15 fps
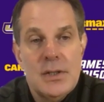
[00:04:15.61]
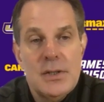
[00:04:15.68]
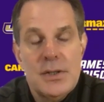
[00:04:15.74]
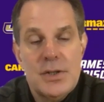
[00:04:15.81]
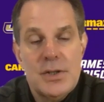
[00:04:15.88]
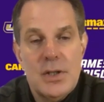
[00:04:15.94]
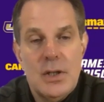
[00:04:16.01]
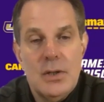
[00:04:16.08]

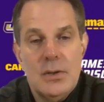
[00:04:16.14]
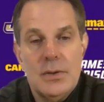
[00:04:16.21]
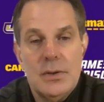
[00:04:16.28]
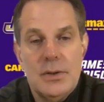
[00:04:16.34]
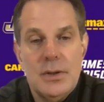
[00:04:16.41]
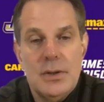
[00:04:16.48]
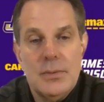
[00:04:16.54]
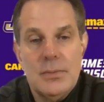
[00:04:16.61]
So,
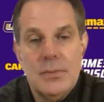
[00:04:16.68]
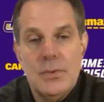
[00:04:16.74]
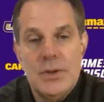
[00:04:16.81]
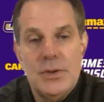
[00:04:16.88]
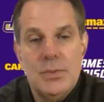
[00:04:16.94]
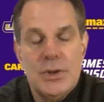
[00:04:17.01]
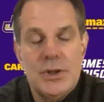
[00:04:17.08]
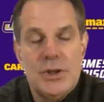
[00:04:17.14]
you know,
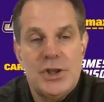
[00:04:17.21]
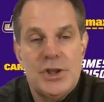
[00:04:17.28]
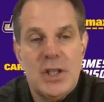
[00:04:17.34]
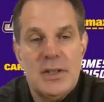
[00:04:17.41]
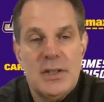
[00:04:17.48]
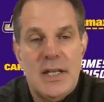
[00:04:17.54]
when you shut